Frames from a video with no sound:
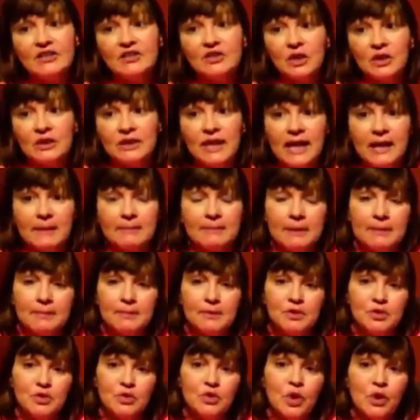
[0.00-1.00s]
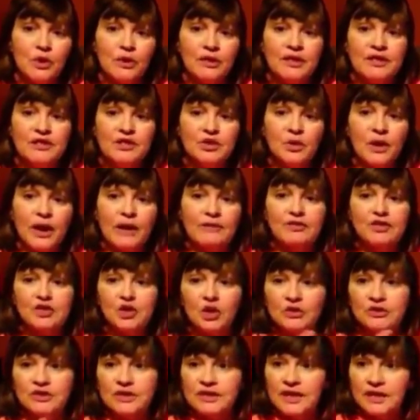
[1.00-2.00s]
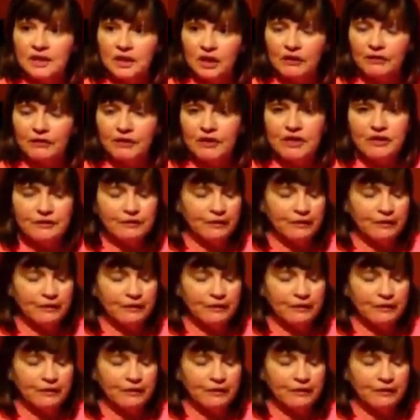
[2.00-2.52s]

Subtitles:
So a lot of people do go to these craft shows and they look for